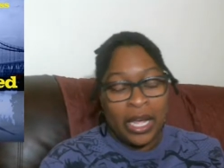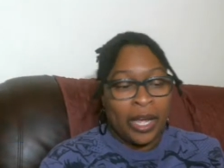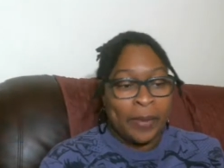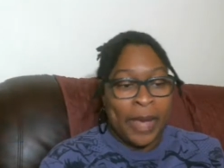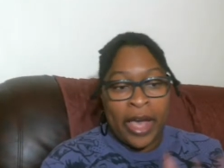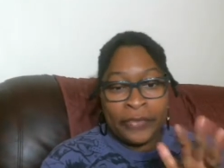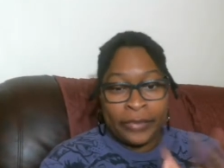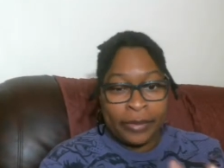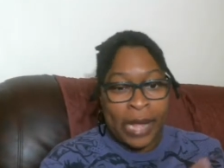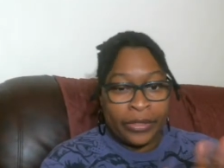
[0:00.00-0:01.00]
Um,
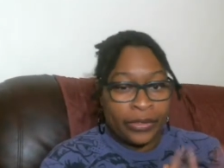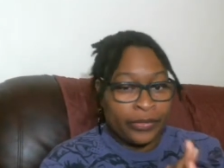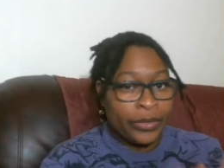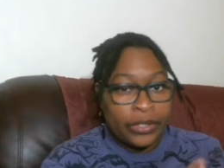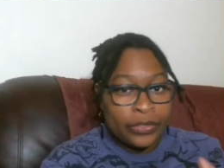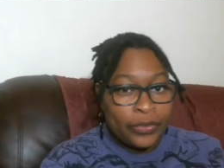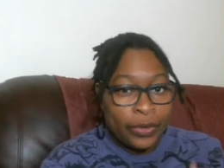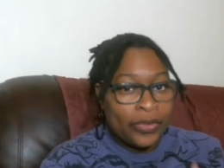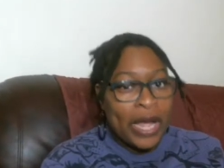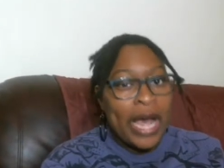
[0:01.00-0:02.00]
after about the first
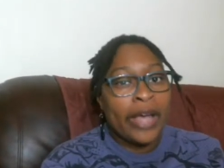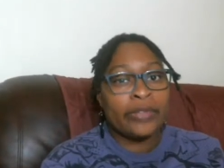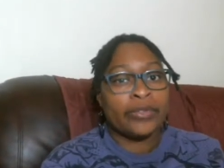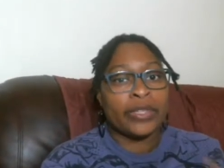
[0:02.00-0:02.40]
four or five,